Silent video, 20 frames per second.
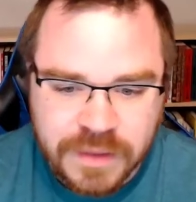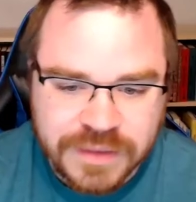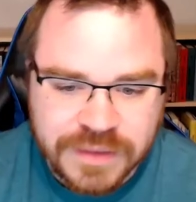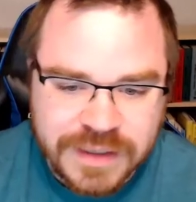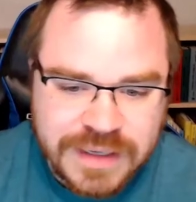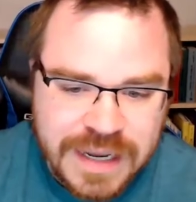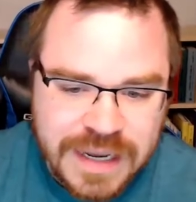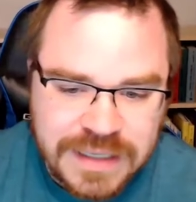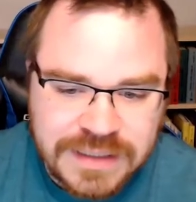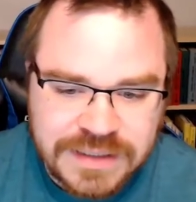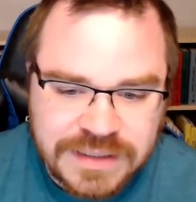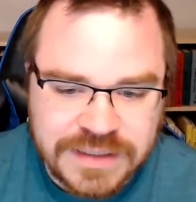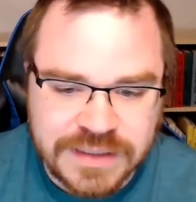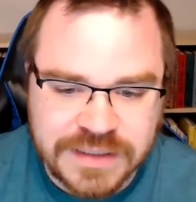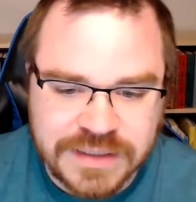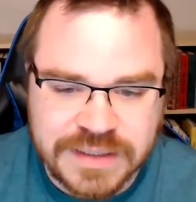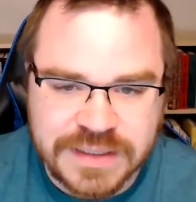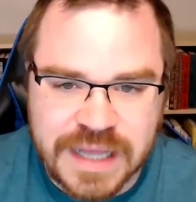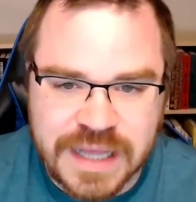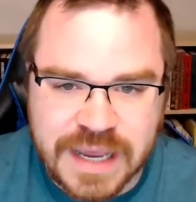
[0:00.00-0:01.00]
the
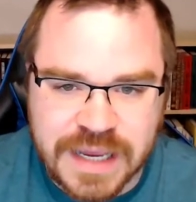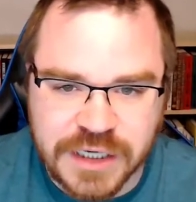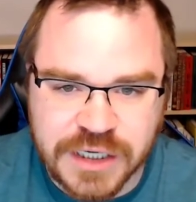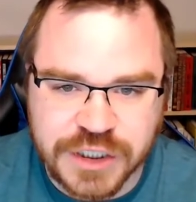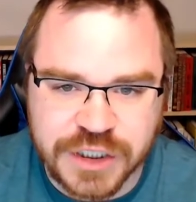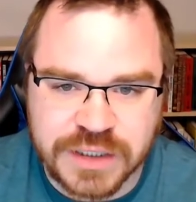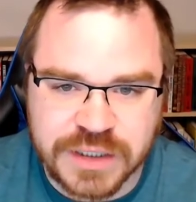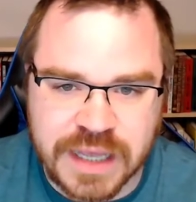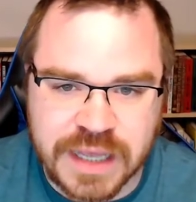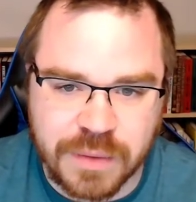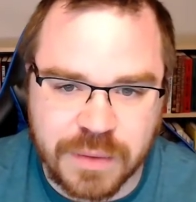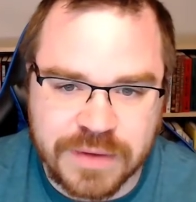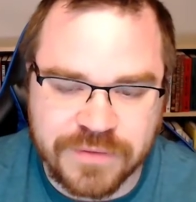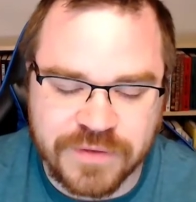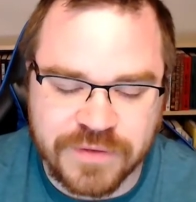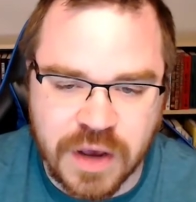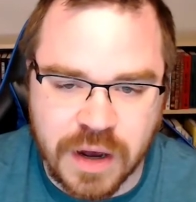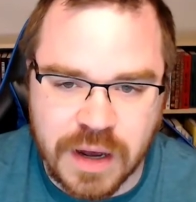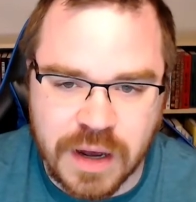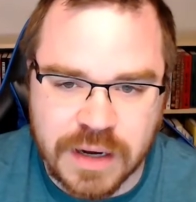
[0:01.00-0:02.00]
next stage that
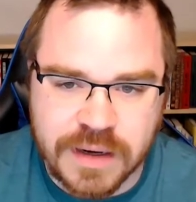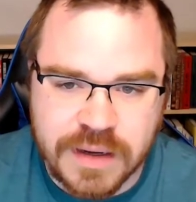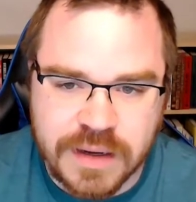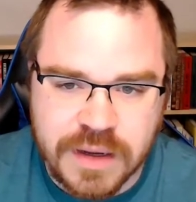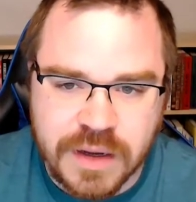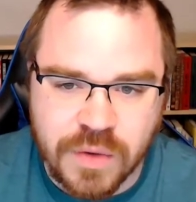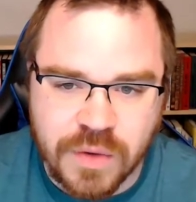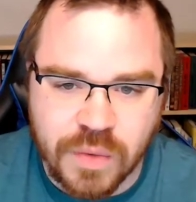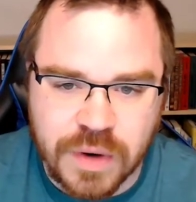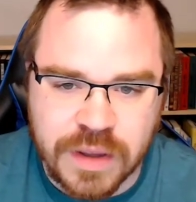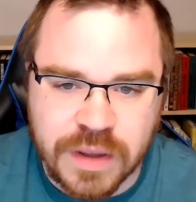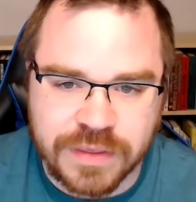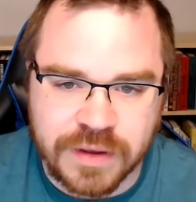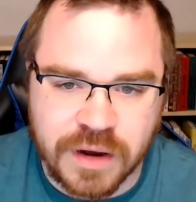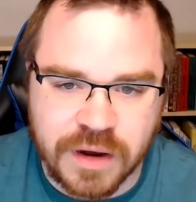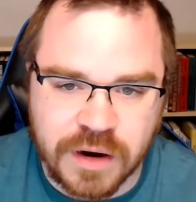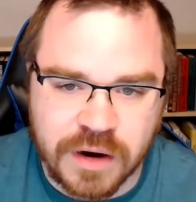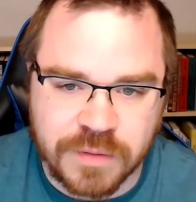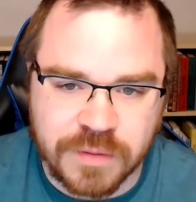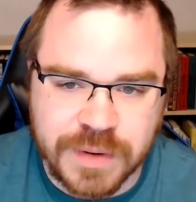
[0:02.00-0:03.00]
we've got with
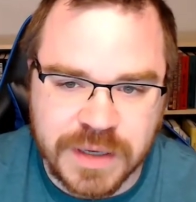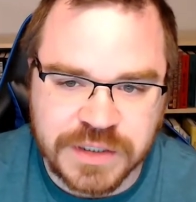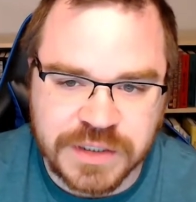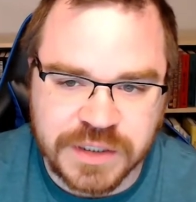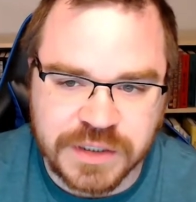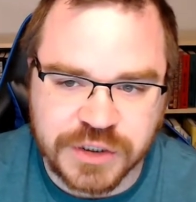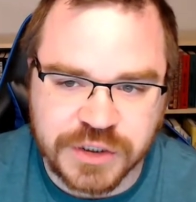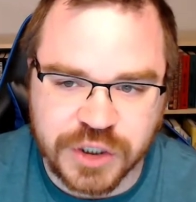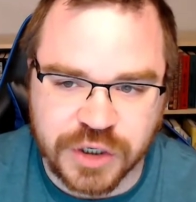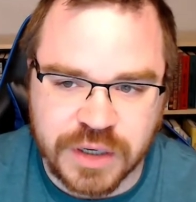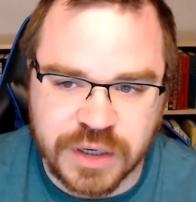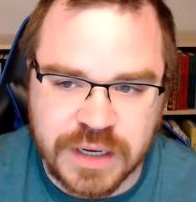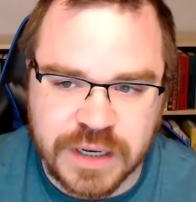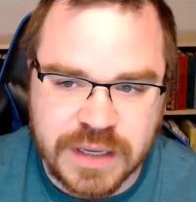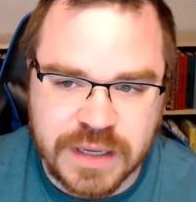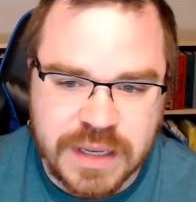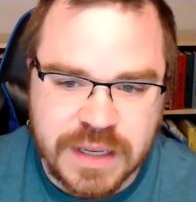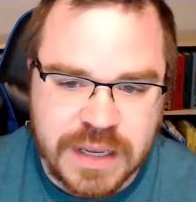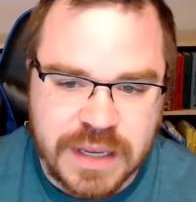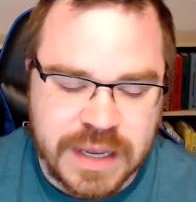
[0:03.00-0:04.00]
our patient
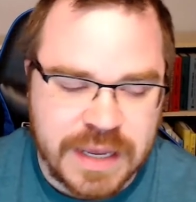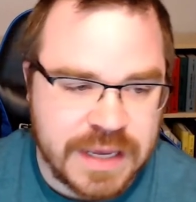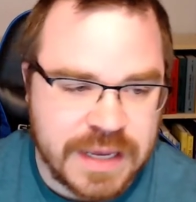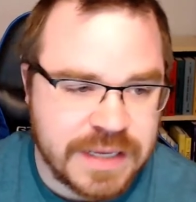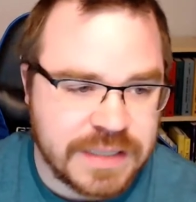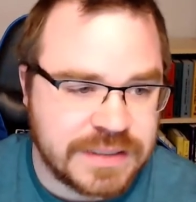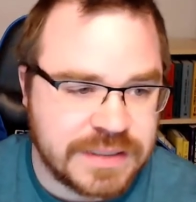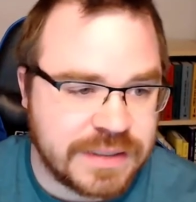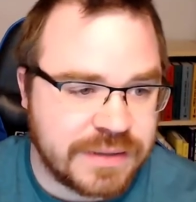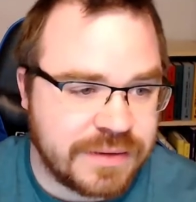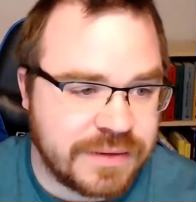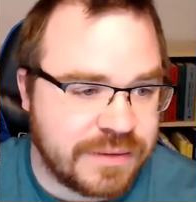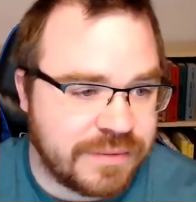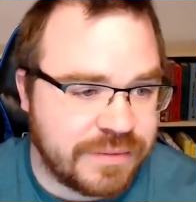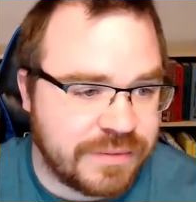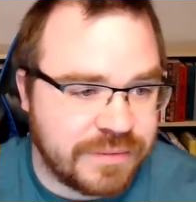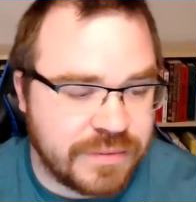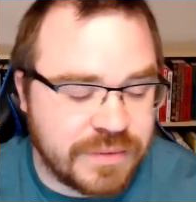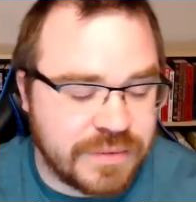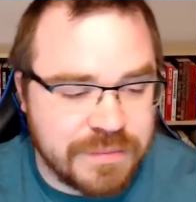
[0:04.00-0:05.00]
journey is
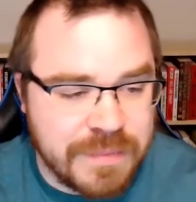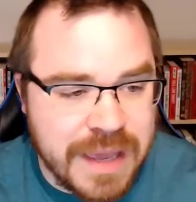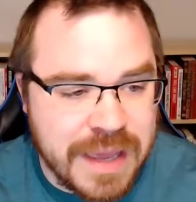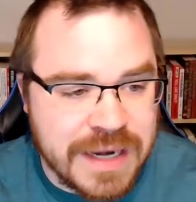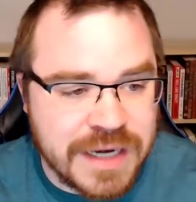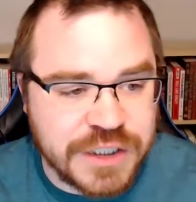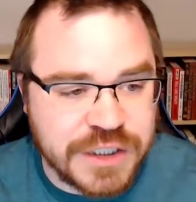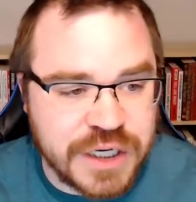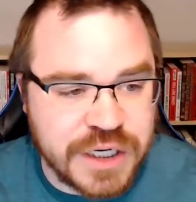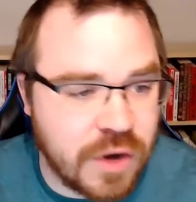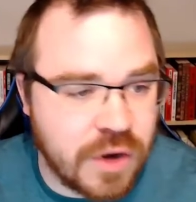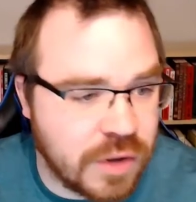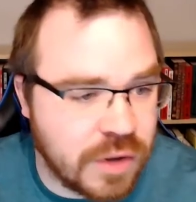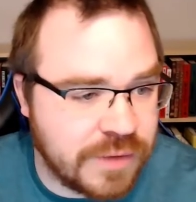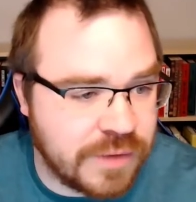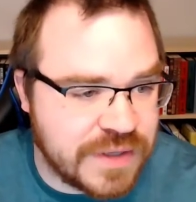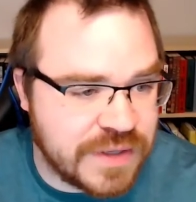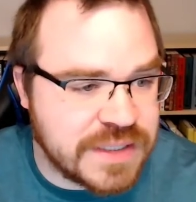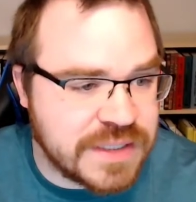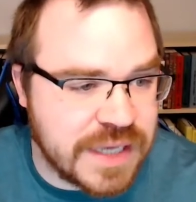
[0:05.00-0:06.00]
managing all
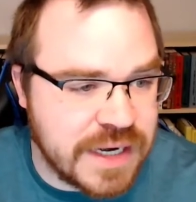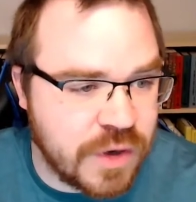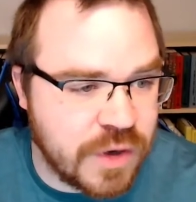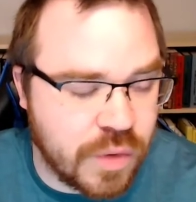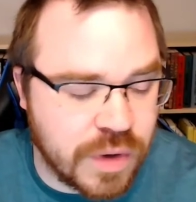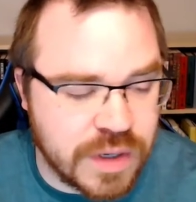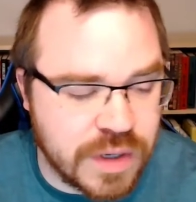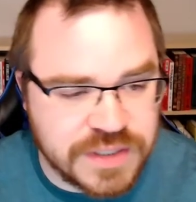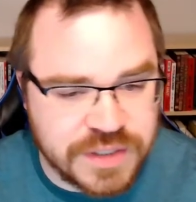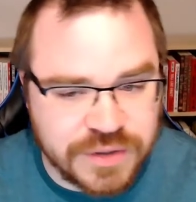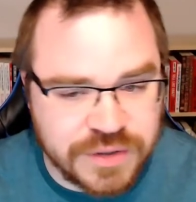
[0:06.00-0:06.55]
of these inquiries.